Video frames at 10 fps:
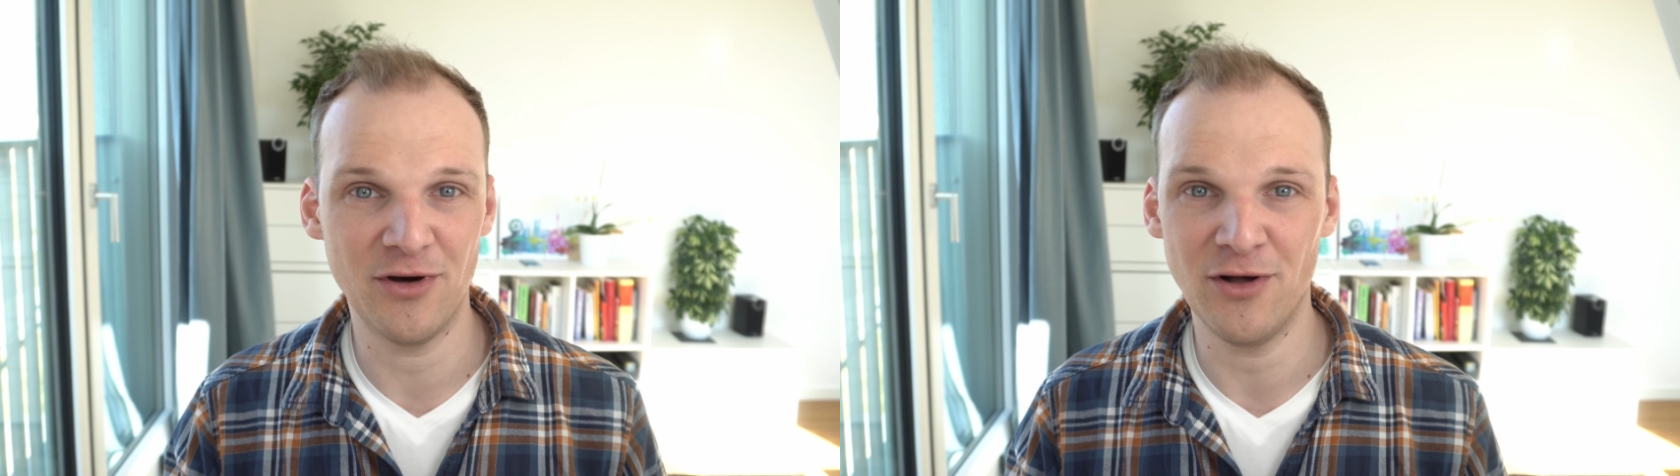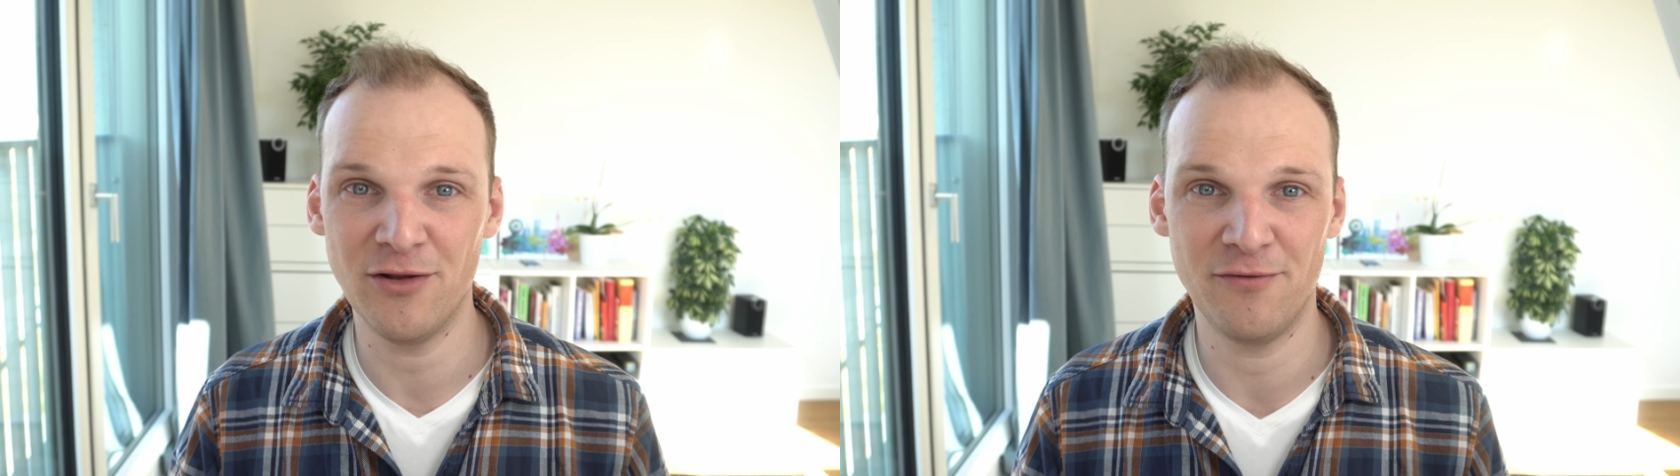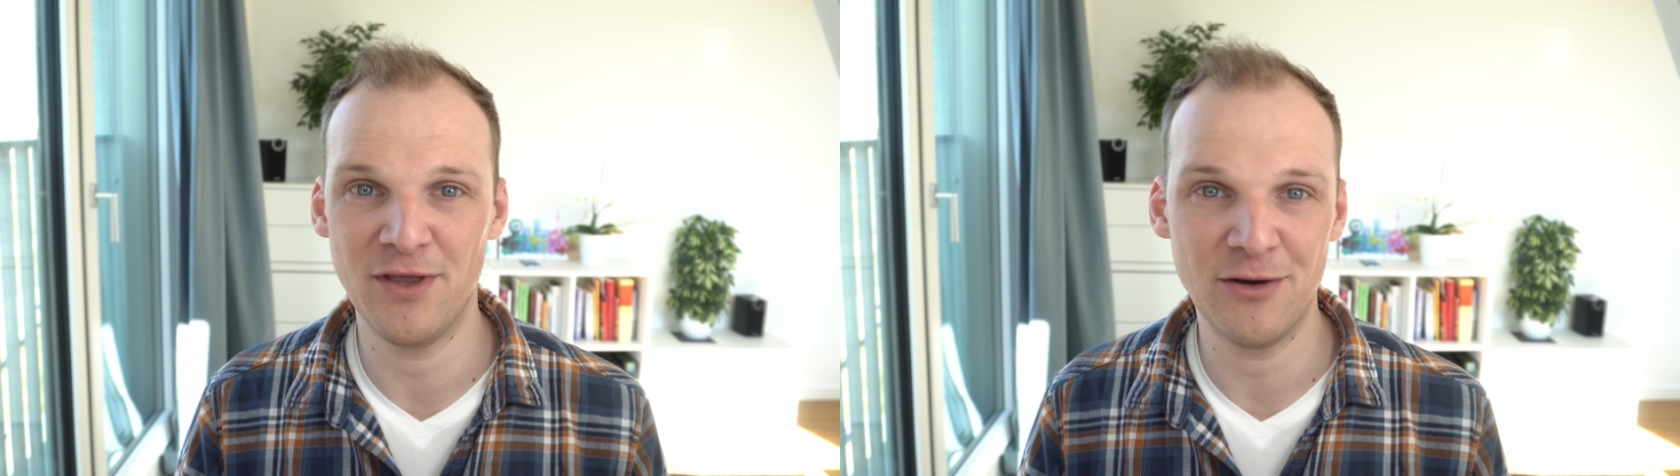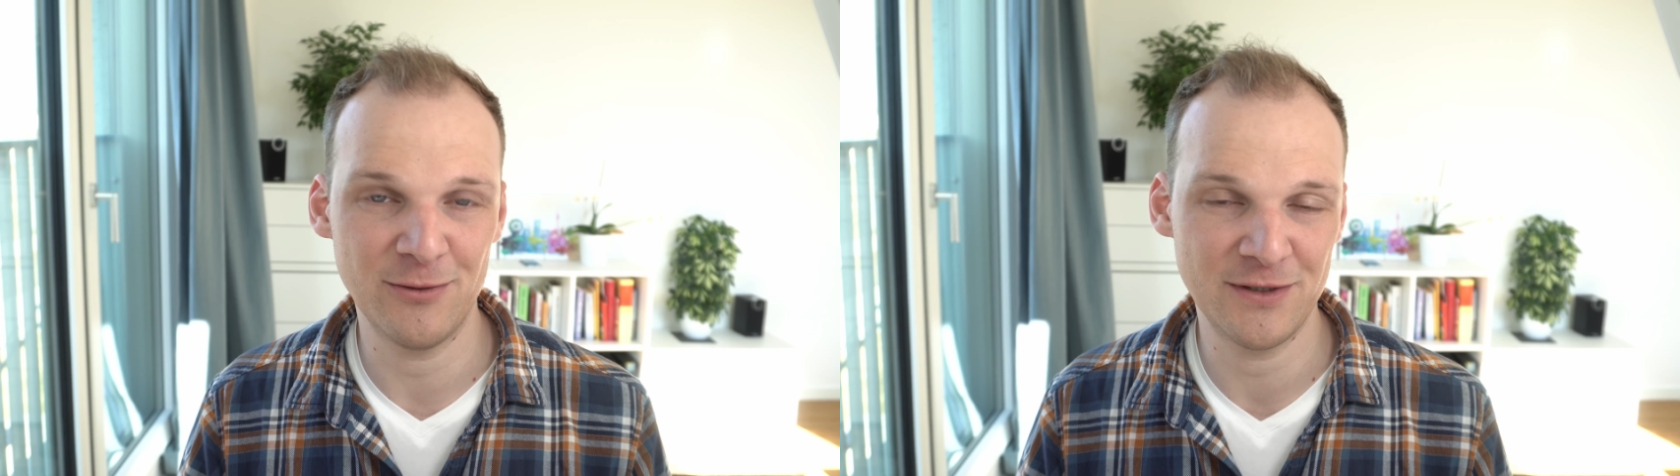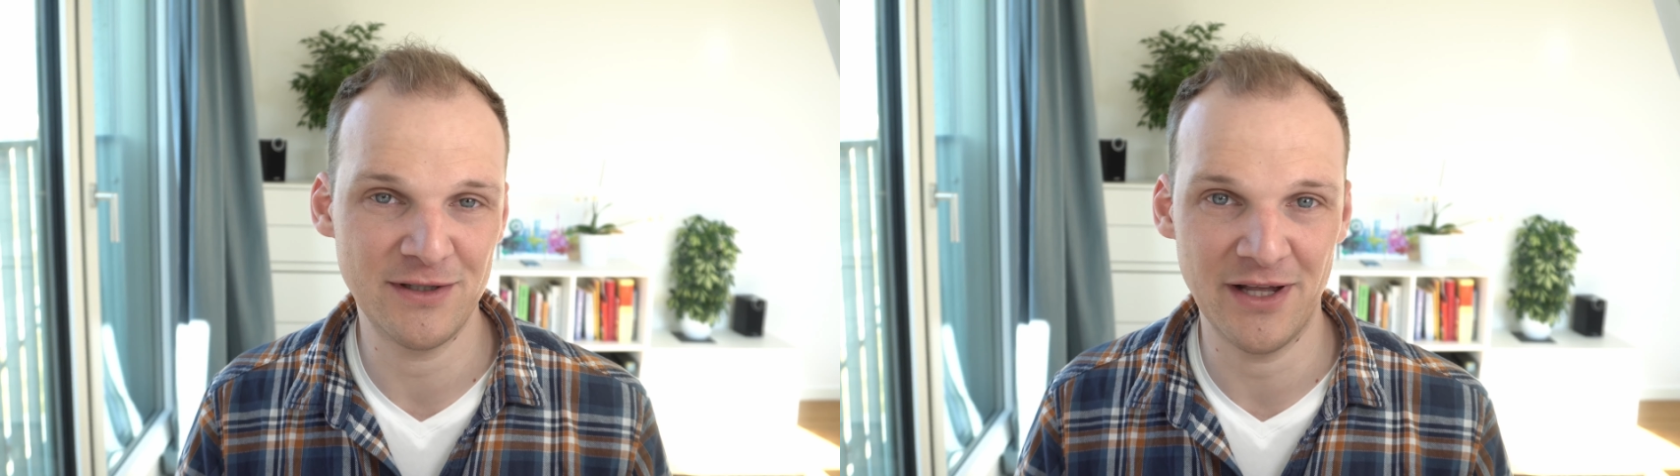all of
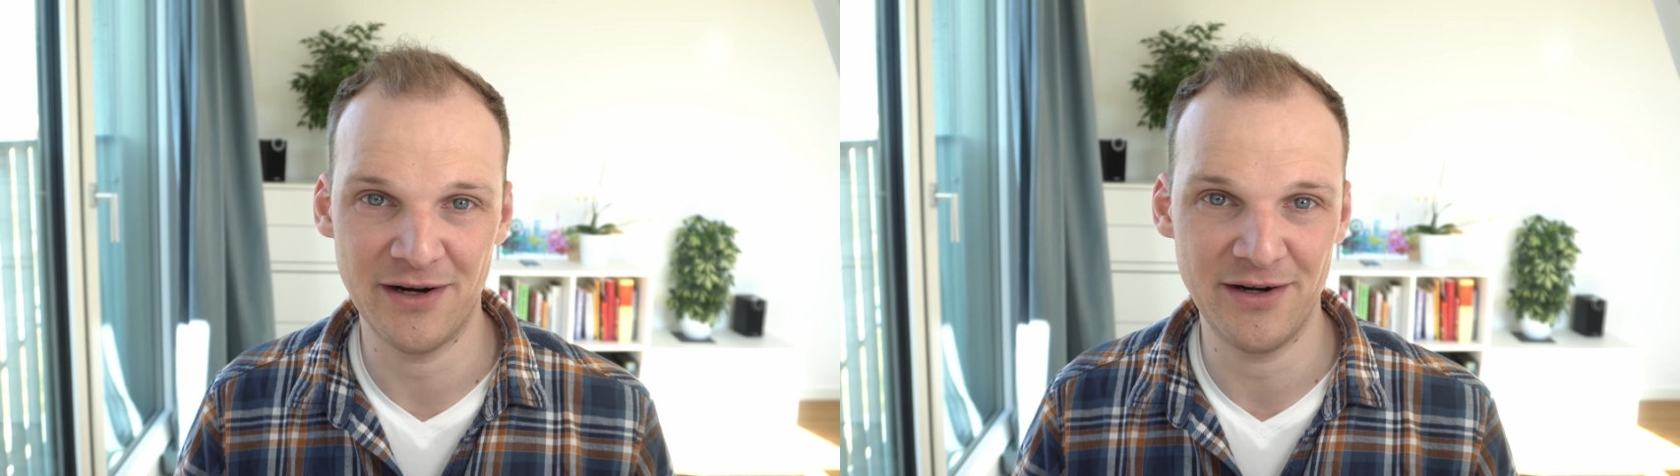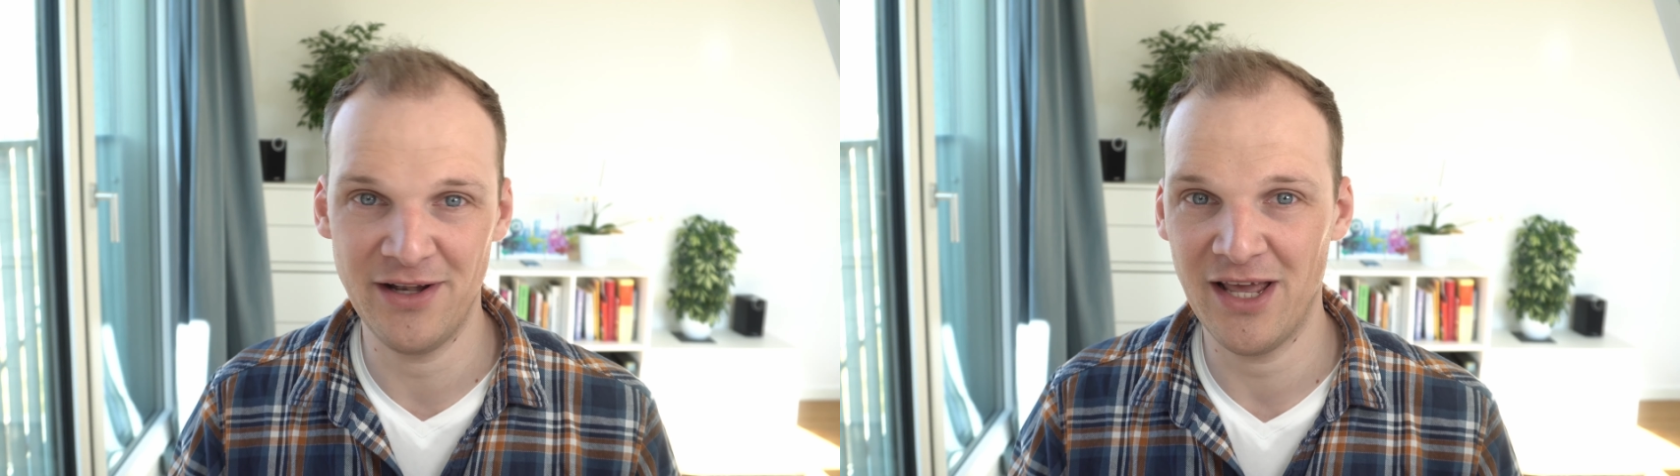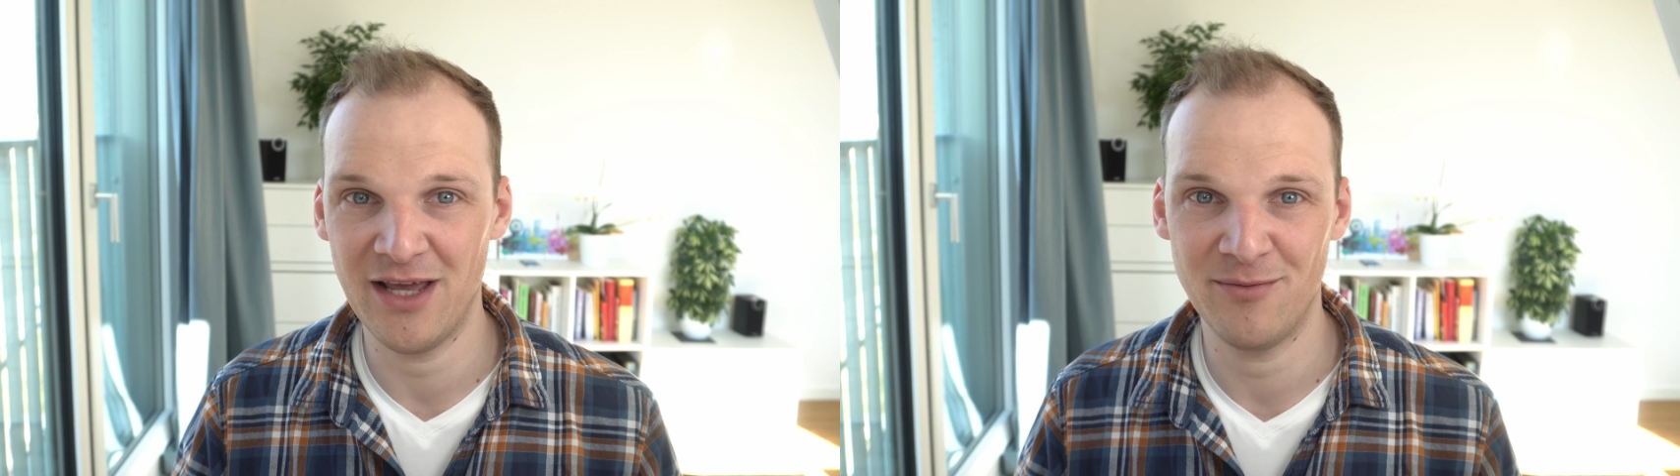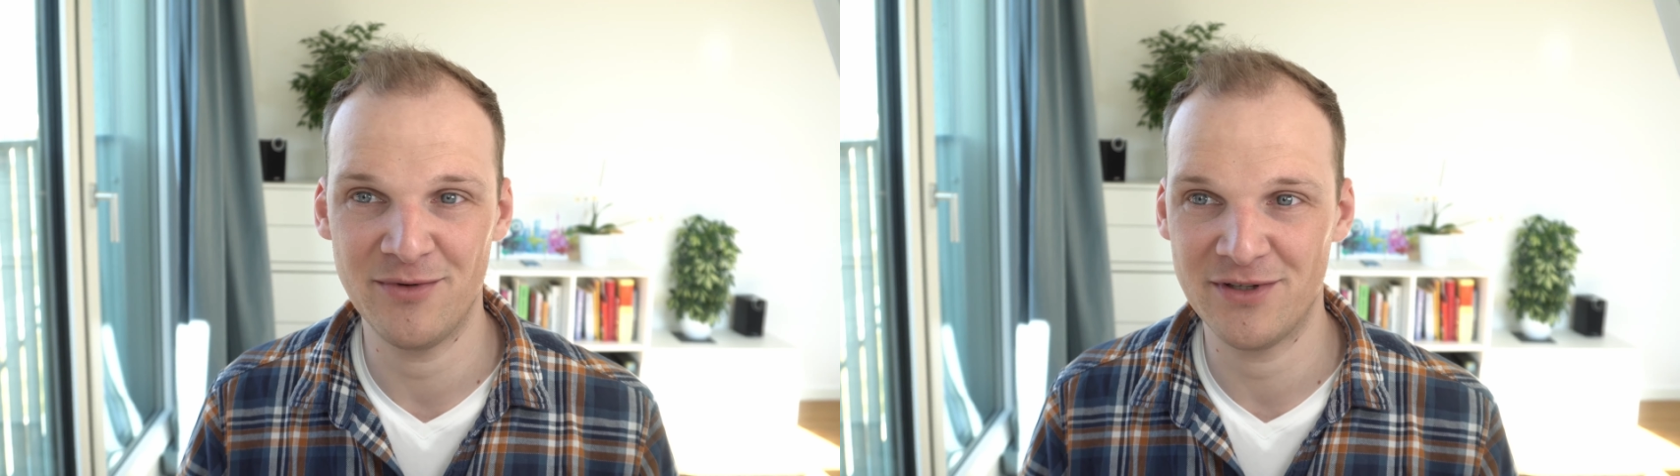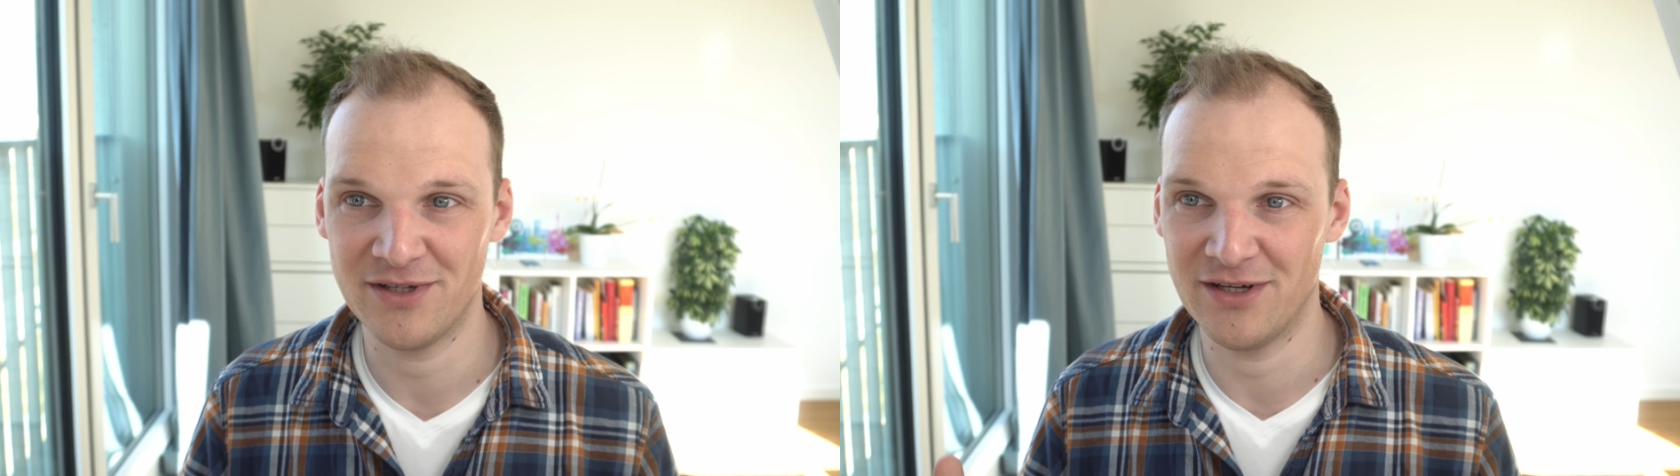those that are
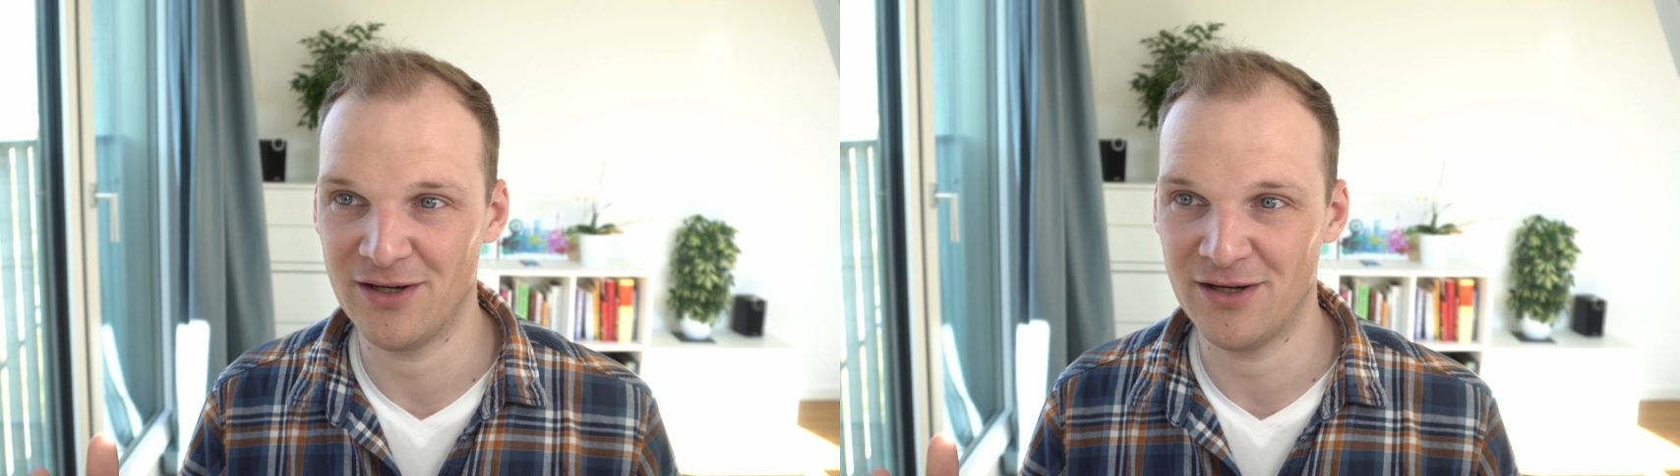named